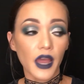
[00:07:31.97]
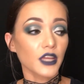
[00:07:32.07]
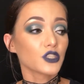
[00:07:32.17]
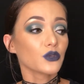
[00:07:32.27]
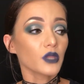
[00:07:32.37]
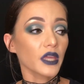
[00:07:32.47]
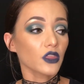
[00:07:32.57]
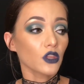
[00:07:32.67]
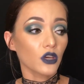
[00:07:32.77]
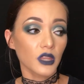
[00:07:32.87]
I do like
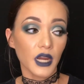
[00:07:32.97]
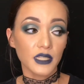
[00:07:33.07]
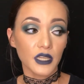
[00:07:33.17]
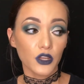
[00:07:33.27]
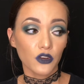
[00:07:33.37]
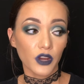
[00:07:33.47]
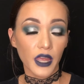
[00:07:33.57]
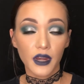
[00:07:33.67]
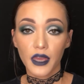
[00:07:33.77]
the look that I did create.